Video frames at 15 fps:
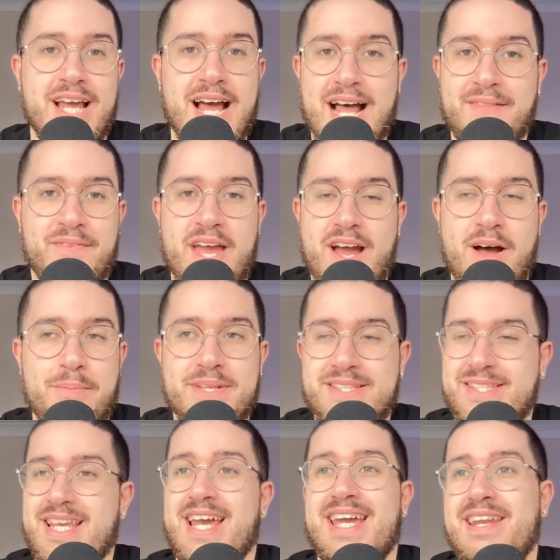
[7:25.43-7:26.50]
And I've been
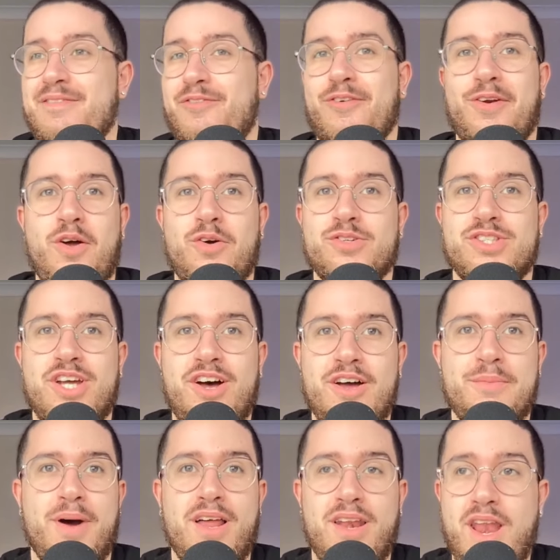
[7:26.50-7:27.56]
saying it for a long
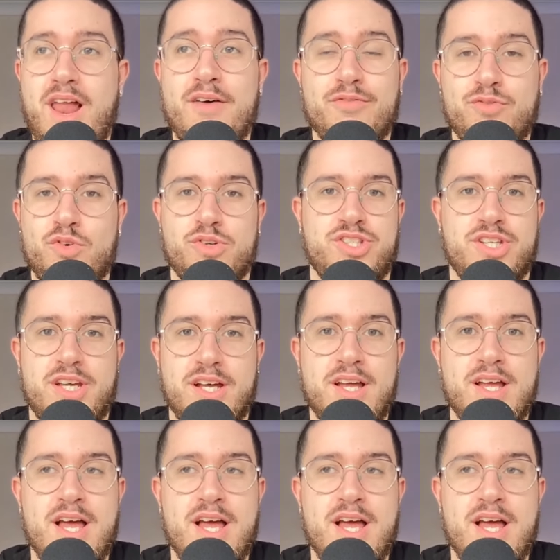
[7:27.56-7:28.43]
time. I love Rutter.